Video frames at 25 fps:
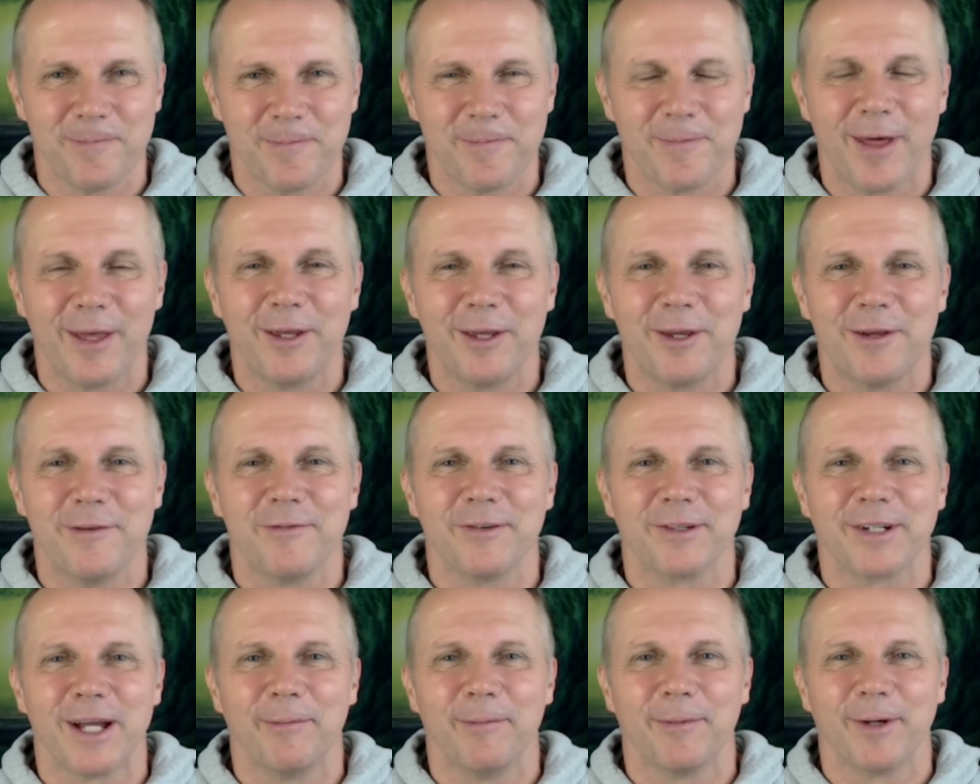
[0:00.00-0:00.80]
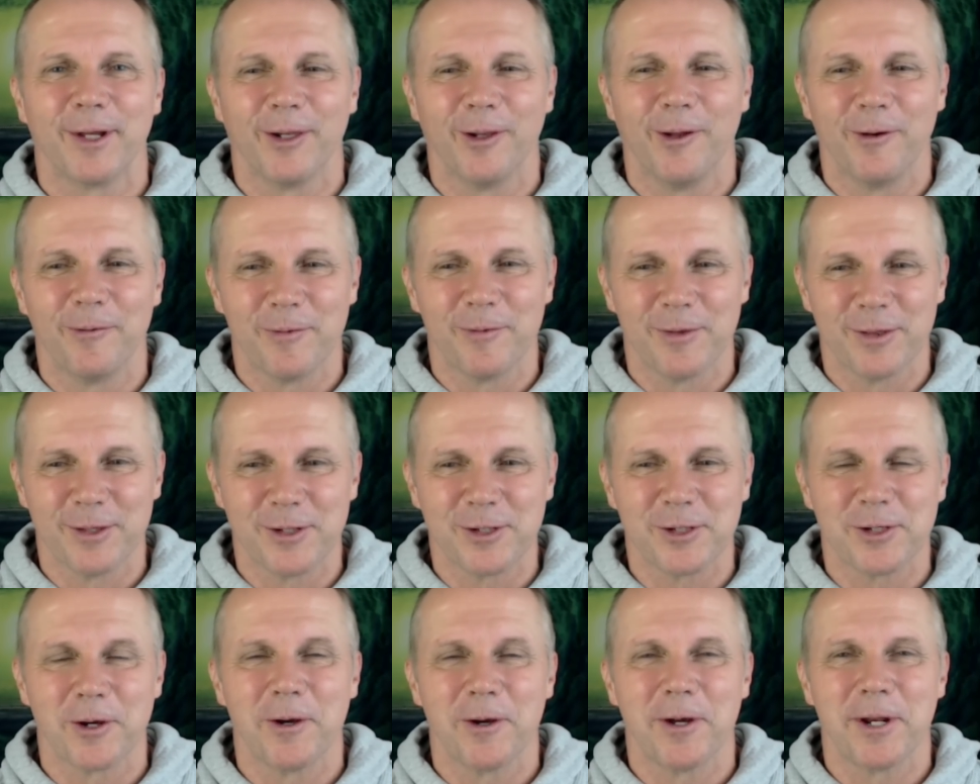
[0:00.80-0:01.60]
Thank you for coming along with the
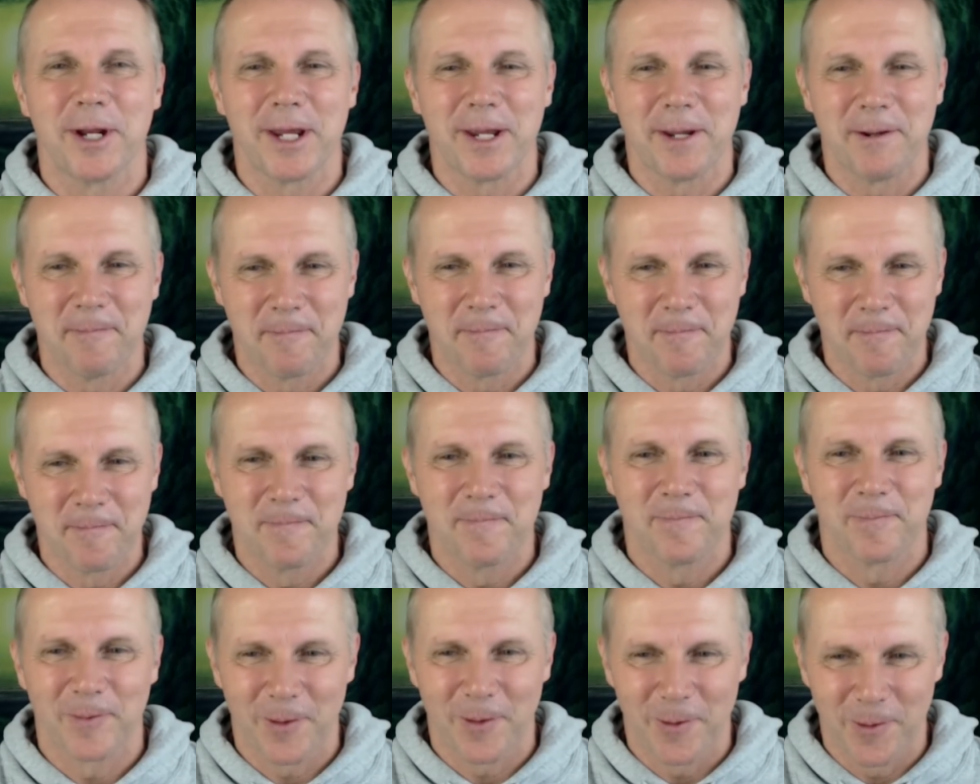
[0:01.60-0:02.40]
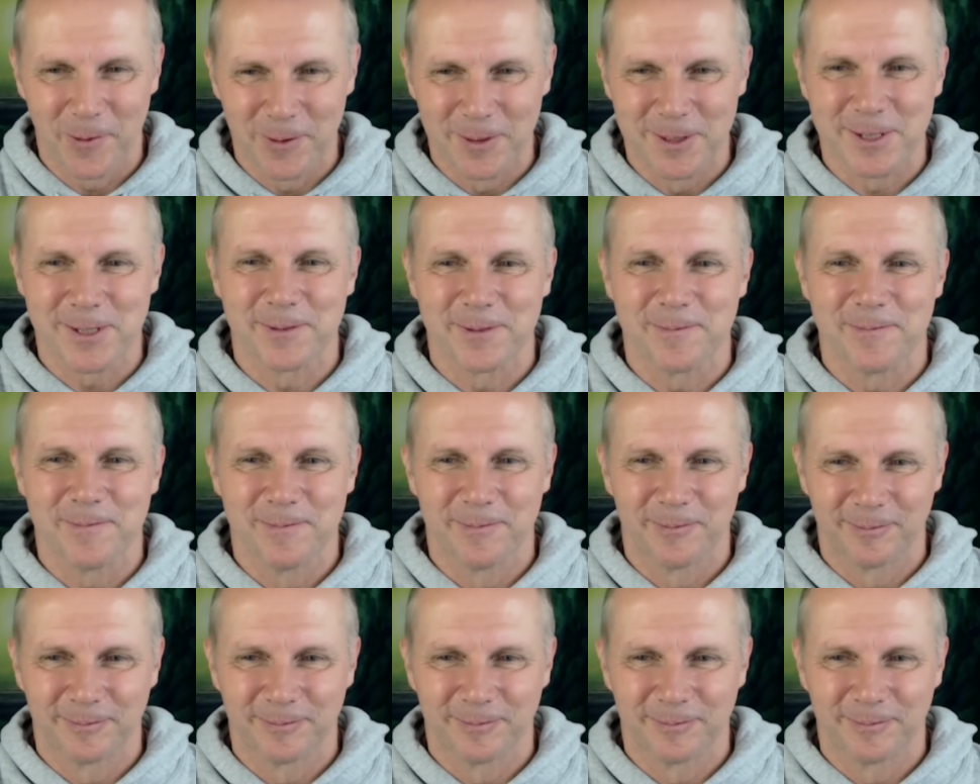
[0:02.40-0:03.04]
journey. Awesome.